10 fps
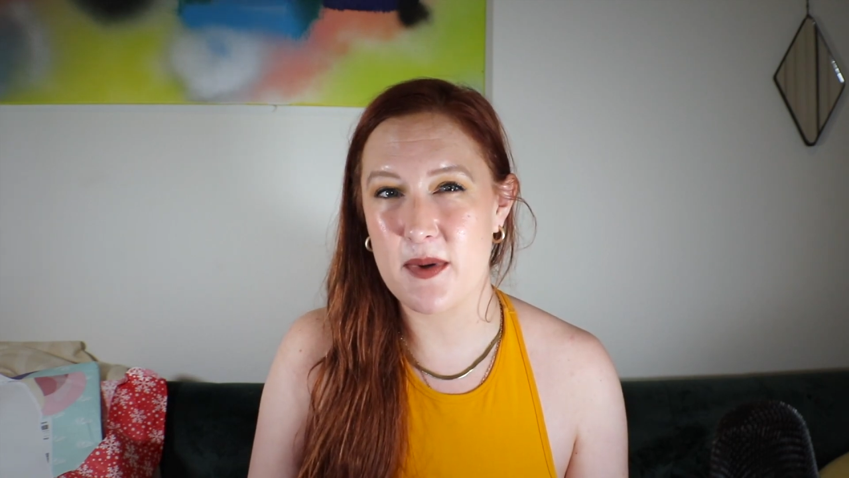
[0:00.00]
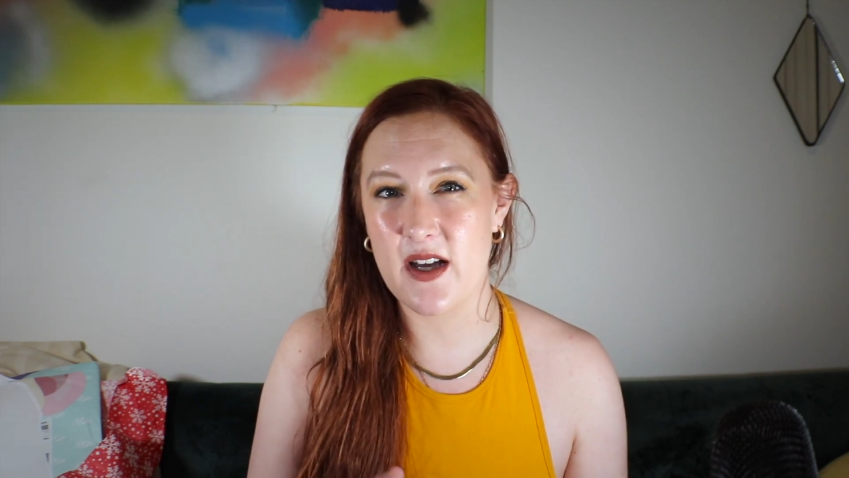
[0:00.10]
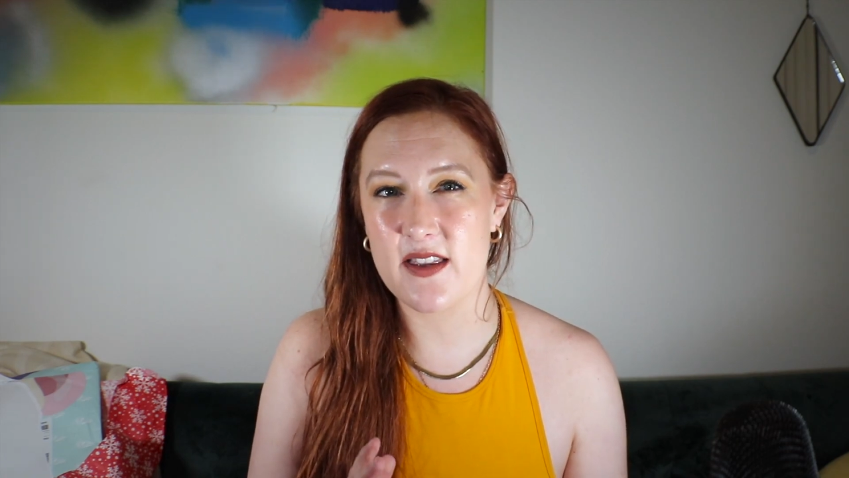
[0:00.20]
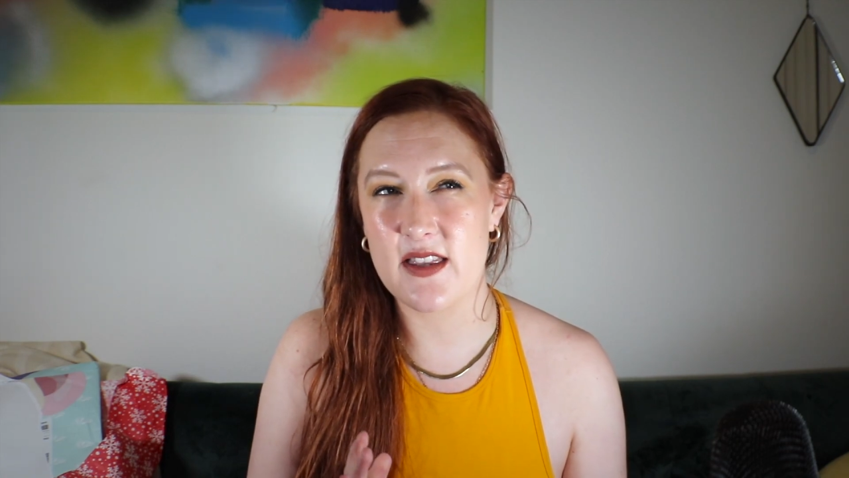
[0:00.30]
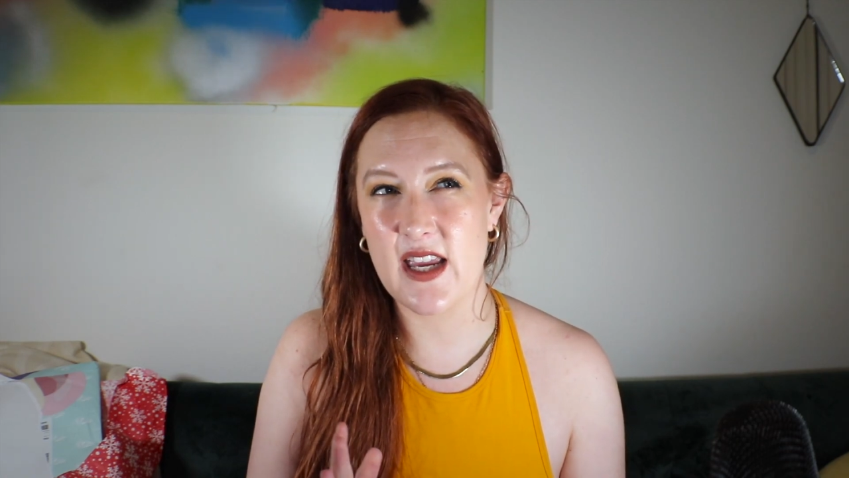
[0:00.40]

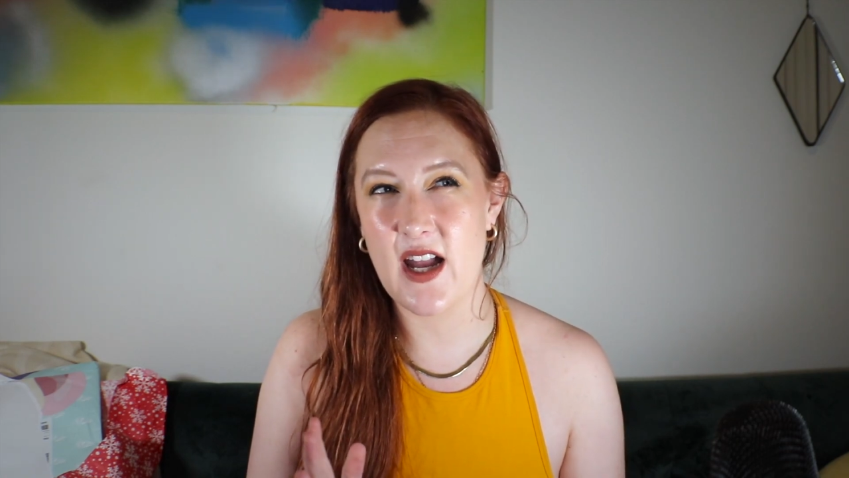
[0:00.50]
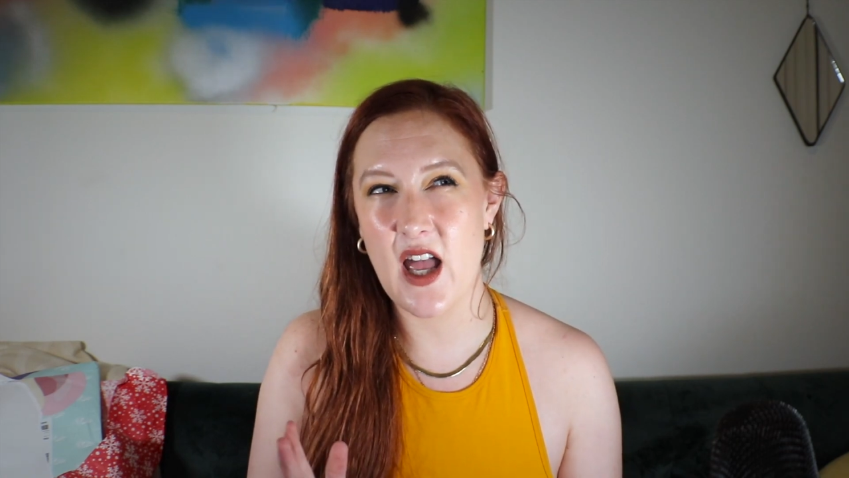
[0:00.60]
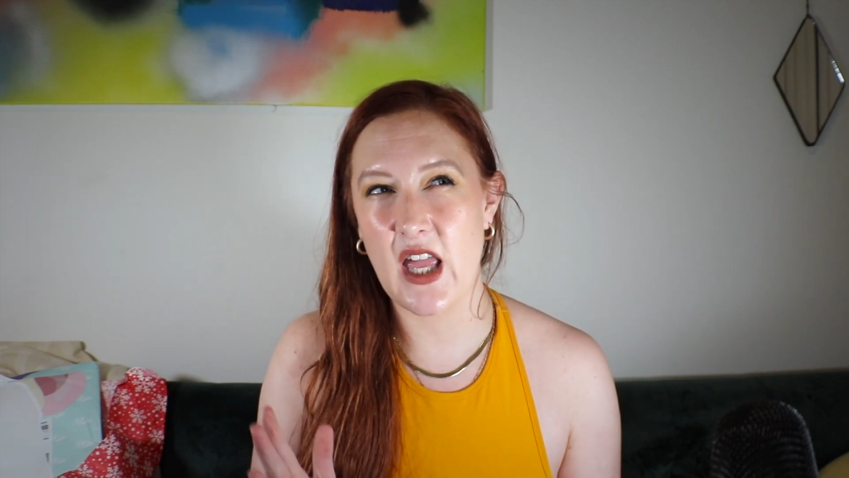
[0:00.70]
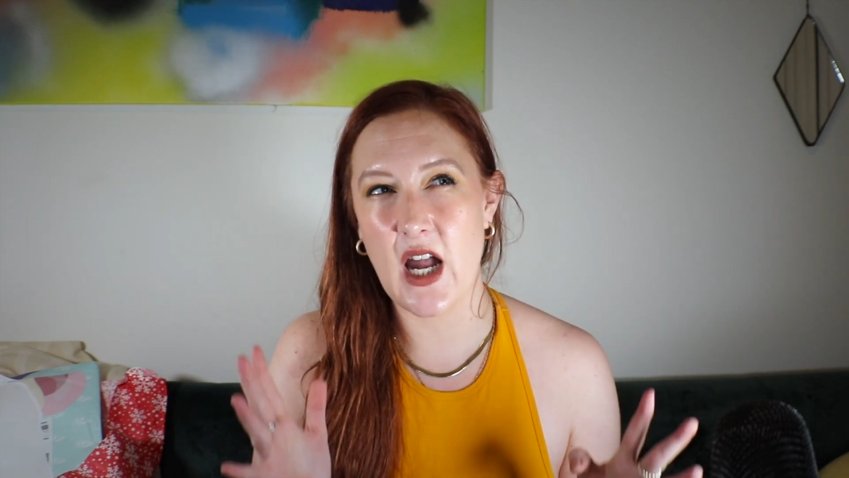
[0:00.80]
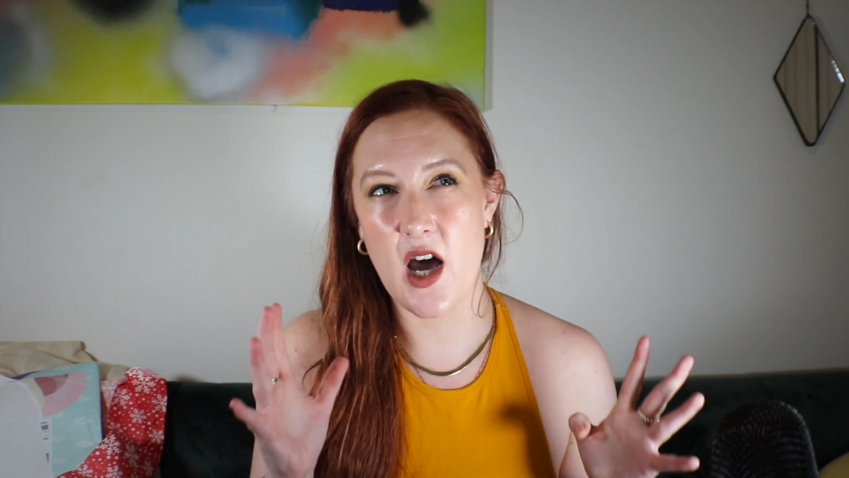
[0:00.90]
but they
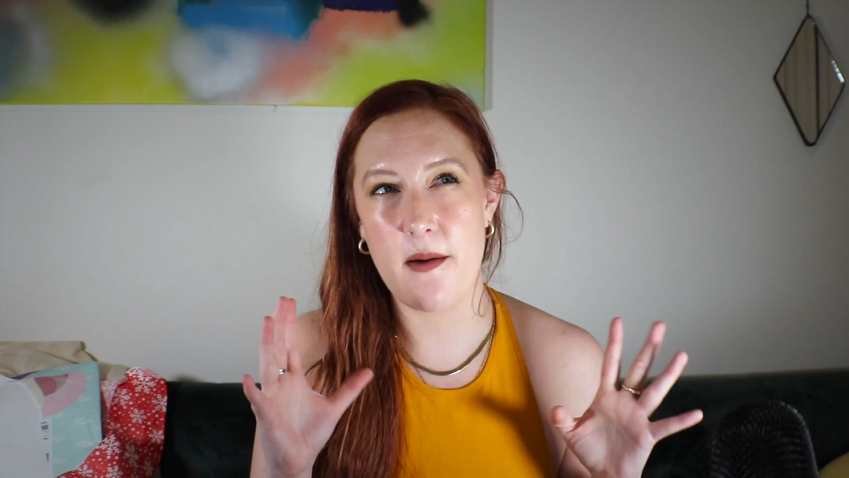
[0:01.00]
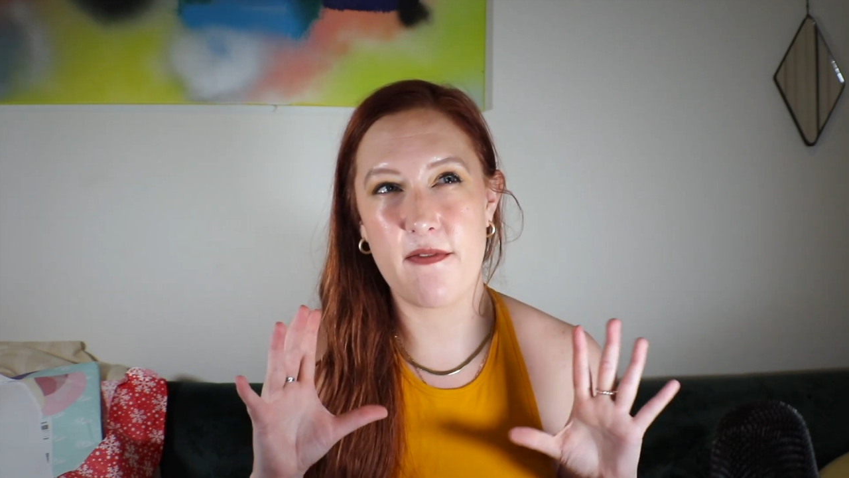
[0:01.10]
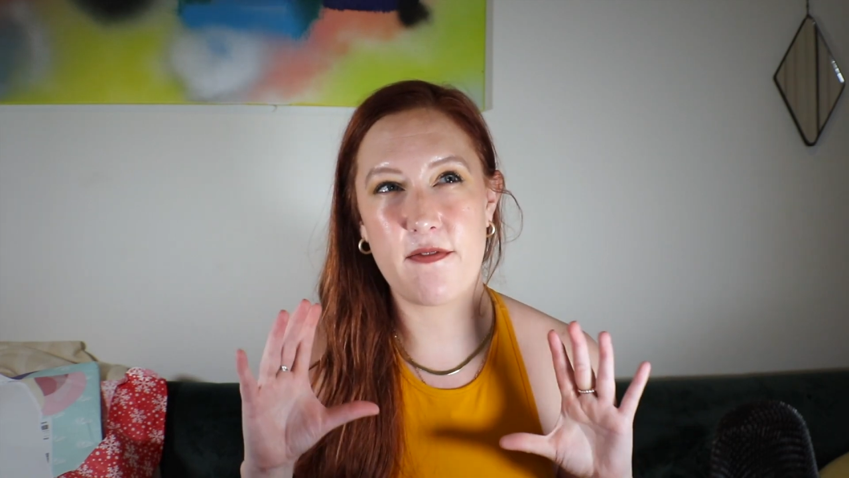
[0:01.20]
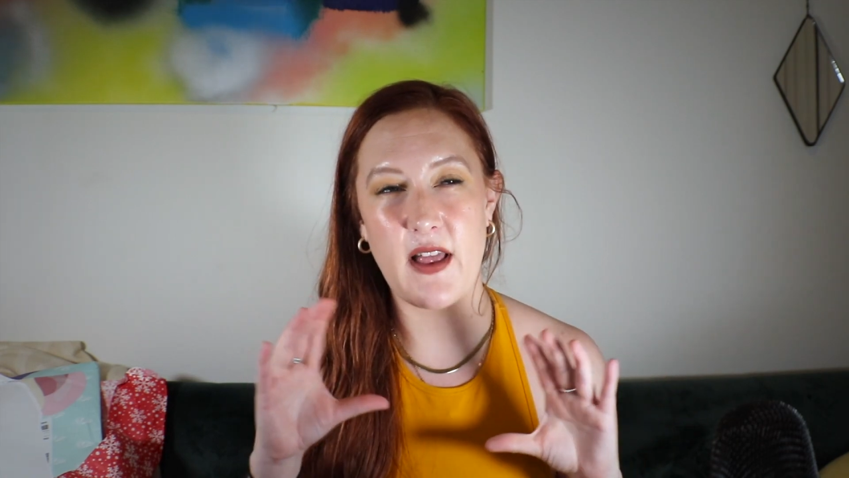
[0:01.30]
got like a